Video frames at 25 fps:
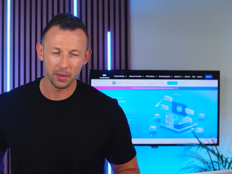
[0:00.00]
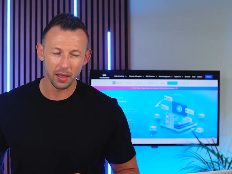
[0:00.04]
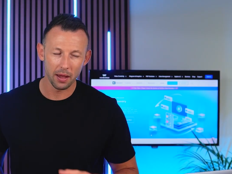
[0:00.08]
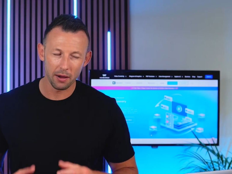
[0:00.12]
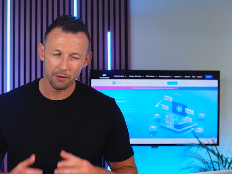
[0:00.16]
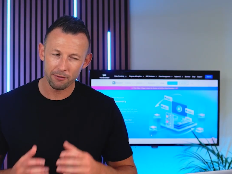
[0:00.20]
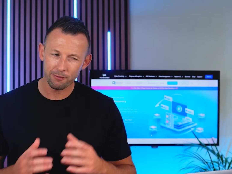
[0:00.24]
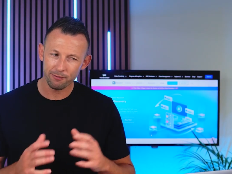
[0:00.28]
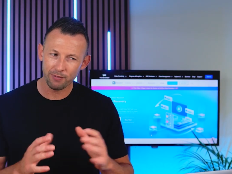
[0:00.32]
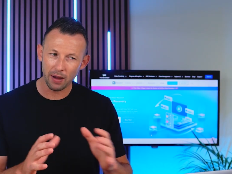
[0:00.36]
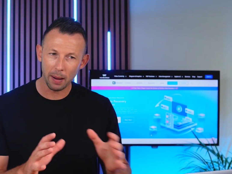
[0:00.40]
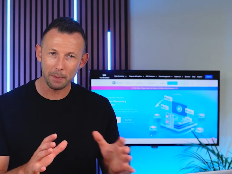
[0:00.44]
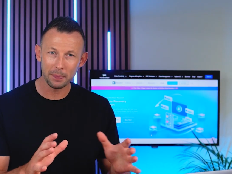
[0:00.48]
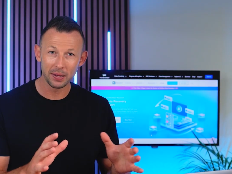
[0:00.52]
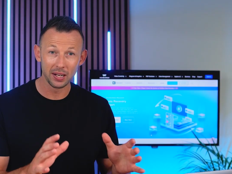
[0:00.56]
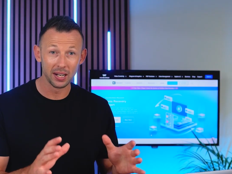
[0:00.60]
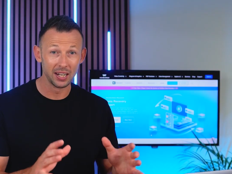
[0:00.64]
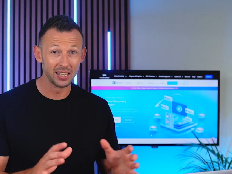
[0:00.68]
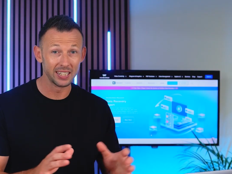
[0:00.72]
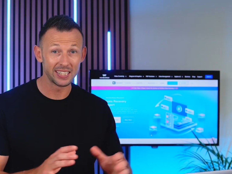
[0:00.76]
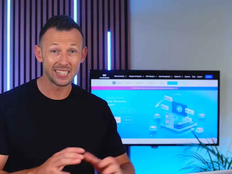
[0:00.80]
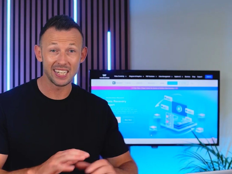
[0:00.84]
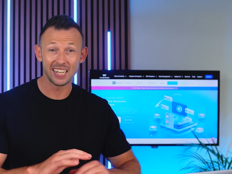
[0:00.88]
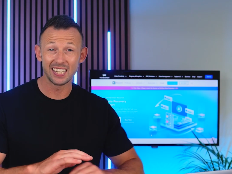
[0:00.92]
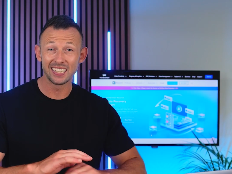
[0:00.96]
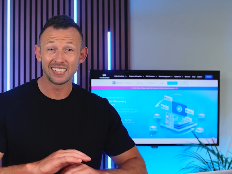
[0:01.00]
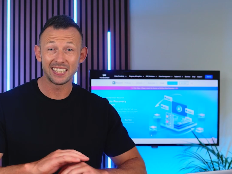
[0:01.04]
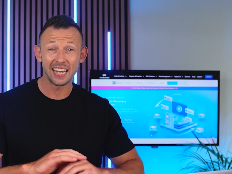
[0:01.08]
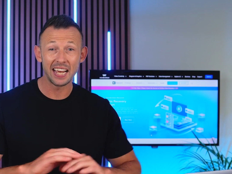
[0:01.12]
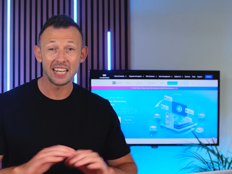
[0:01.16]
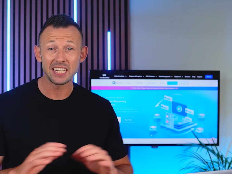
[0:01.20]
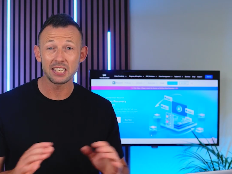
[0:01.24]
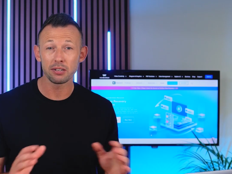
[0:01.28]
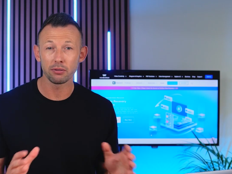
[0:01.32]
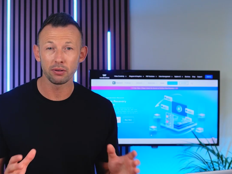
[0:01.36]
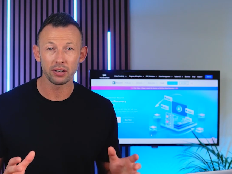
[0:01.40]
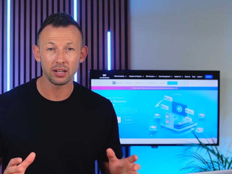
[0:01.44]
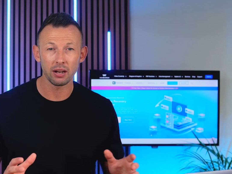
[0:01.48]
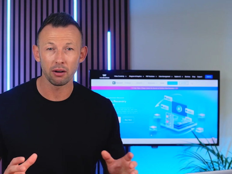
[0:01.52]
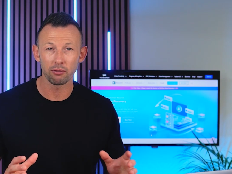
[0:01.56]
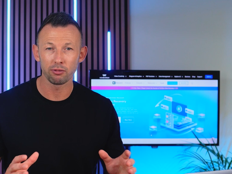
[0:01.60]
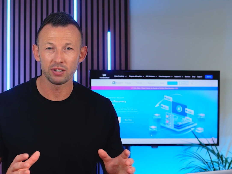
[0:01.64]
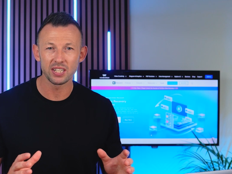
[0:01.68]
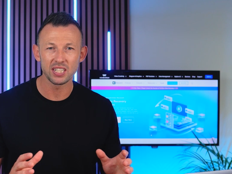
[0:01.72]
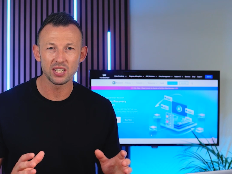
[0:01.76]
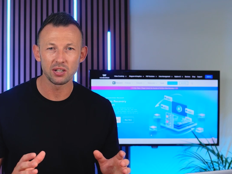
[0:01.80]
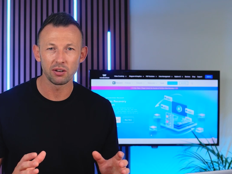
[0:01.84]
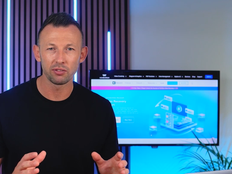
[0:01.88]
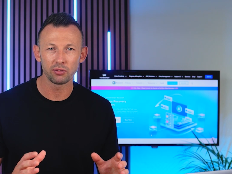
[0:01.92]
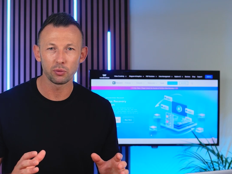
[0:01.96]
a fabulous data
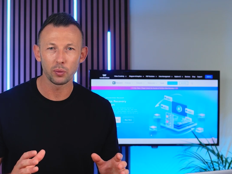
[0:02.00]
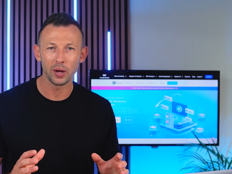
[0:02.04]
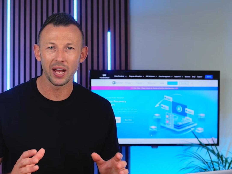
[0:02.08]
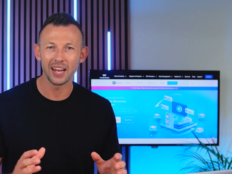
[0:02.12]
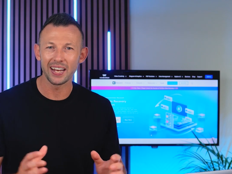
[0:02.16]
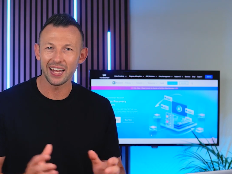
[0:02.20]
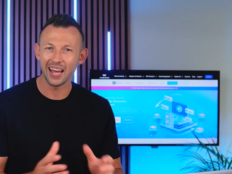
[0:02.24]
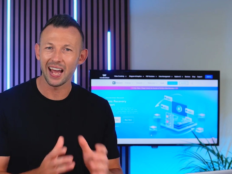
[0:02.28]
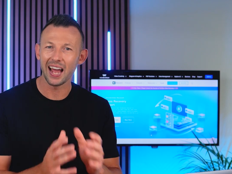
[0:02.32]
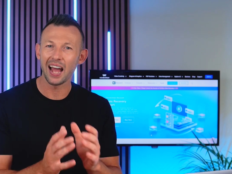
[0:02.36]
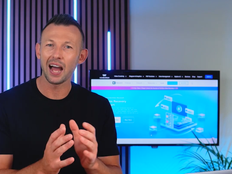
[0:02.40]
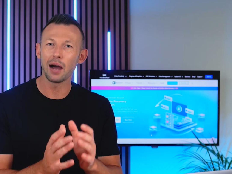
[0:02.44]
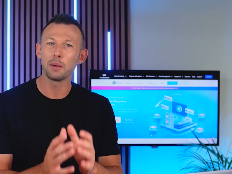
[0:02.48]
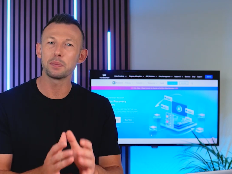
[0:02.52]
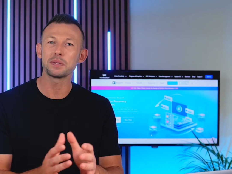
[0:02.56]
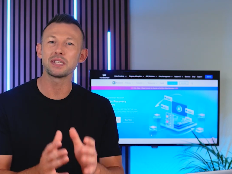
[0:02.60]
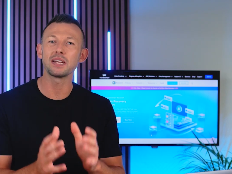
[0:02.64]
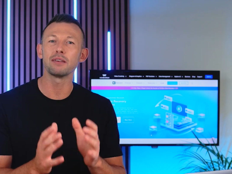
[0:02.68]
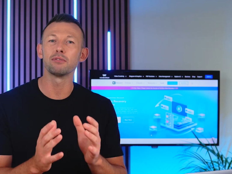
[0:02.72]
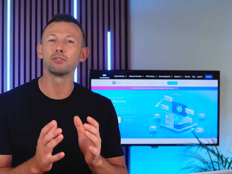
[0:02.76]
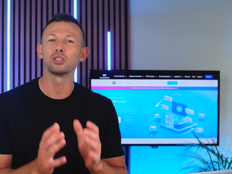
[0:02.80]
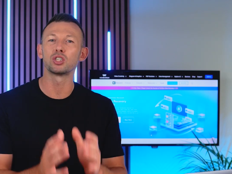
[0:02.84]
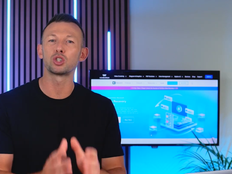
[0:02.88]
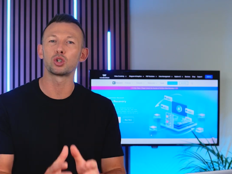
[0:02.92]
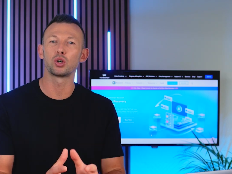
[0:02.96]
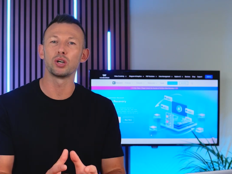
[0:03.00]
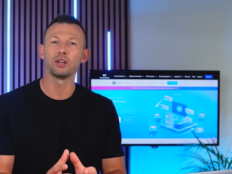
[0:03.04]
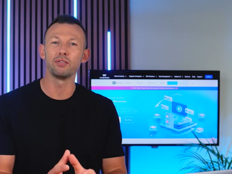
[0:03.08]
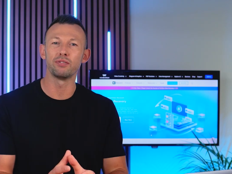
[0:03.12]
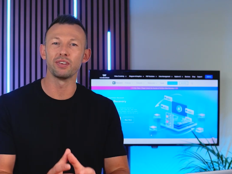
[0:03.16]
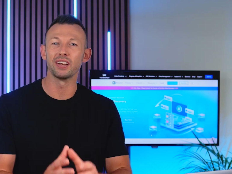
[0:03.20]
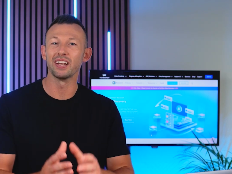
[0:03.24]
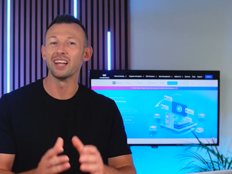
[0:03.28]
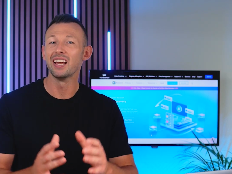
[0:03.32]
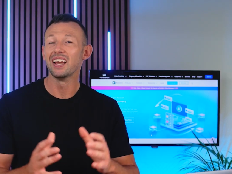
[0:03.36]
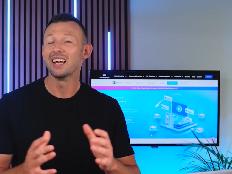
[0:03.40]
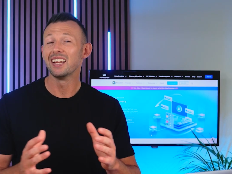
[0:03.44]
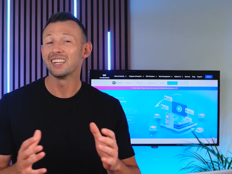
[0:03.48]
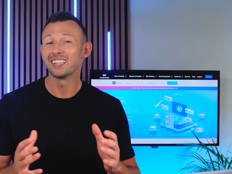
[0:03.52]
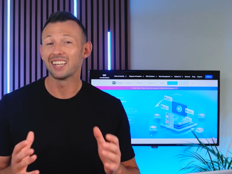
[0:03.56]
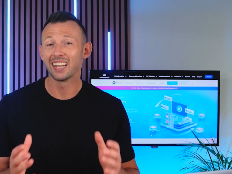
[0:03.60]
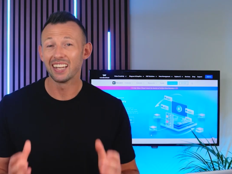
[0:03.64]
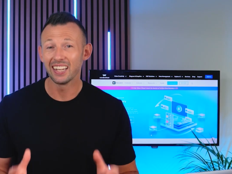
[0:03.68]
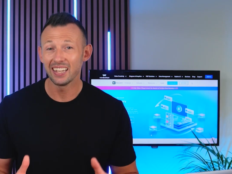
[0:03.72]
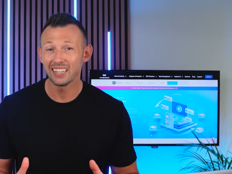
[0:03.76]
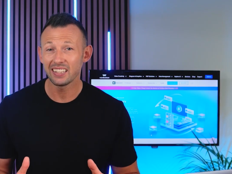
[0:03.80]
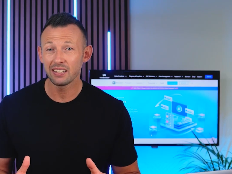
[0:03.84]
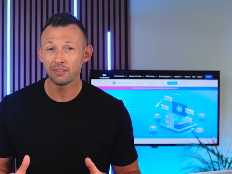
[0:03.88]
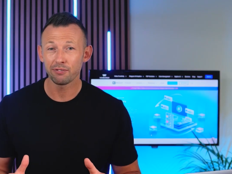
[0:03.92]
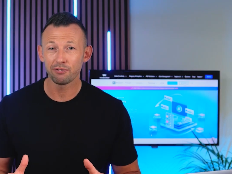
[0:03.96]
recovery software that helps in retrieving
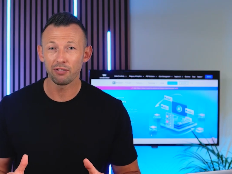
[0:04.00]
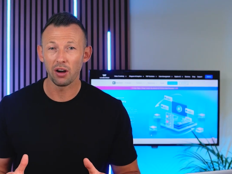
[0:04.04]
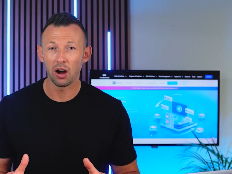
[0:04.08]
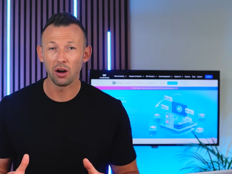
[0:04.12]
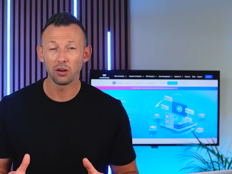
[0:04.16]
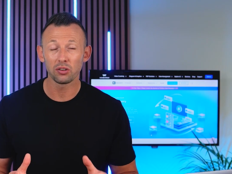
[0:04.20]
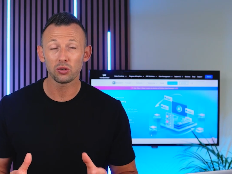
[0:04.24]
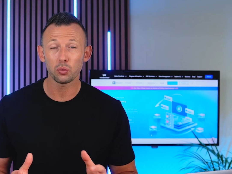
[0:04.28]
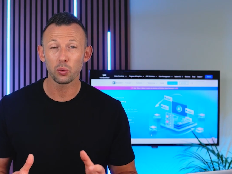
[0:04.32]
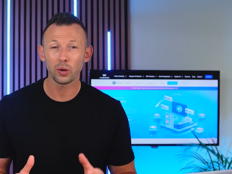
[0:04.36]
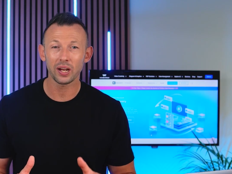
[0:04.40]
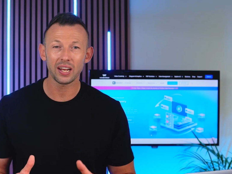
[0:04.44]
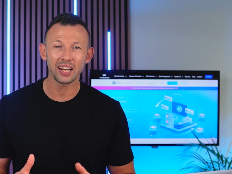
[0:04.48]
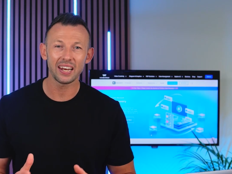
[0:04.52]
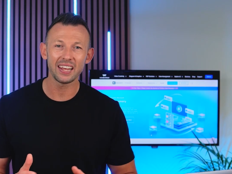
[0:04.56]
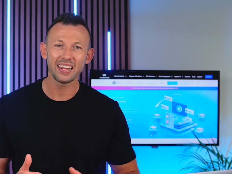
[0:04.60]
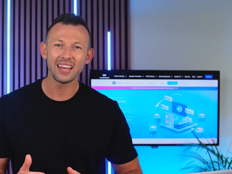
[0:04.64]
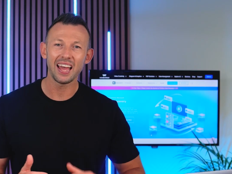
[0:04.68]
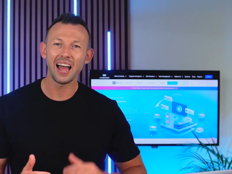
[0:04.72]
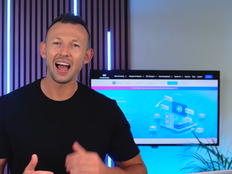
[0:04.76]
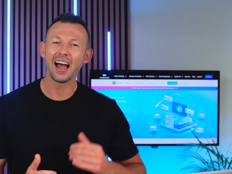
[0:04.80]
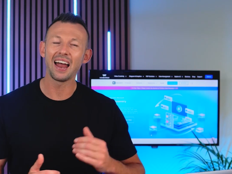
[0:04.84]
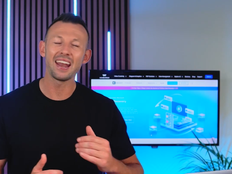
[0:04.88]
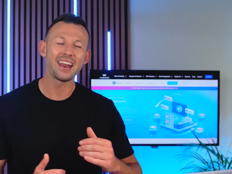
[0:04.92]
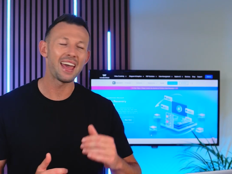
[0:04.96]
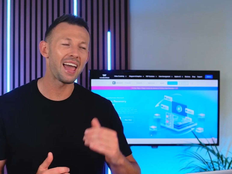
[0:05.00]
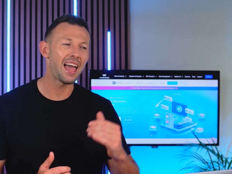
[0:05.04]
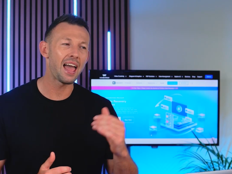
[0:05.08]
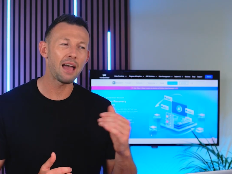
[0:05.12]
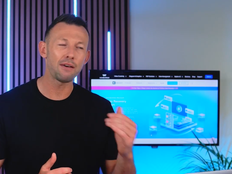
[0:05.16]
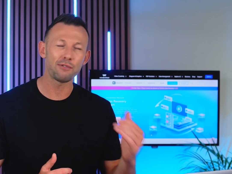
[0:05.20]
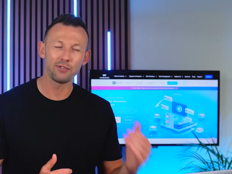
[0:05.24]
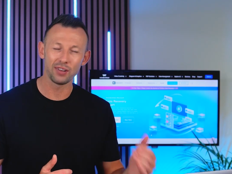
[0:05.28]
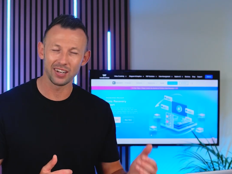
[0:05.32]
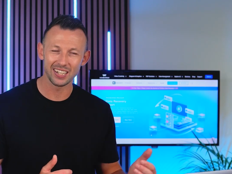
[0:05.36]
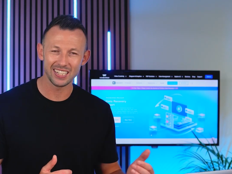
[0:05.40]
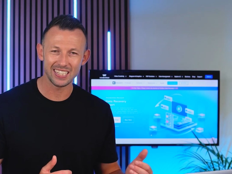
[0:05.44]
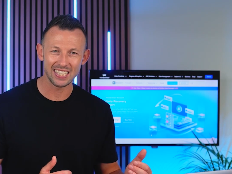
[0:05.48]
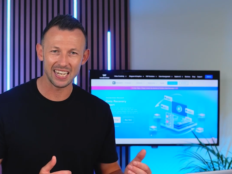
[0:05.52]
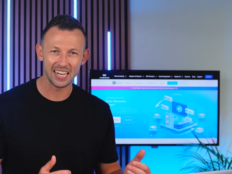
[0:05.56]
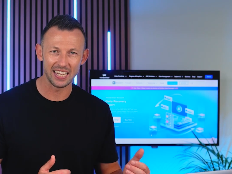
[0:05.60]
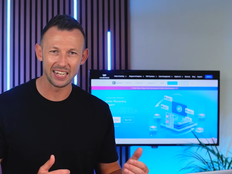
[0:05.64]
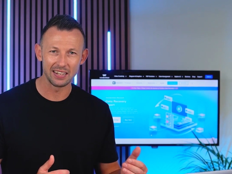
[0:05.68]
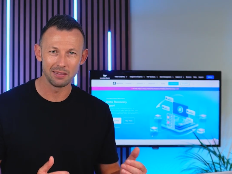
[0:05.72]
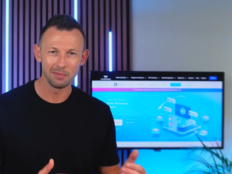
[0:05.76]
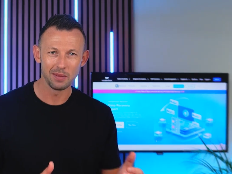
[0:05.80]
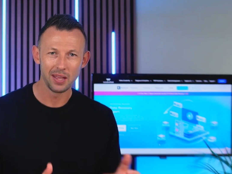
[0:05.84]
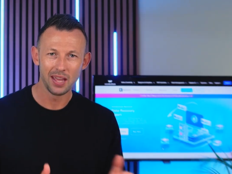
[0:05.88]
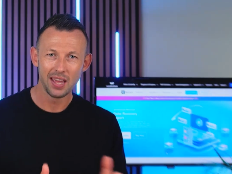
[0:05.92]
deleted files quickly and effortlessly.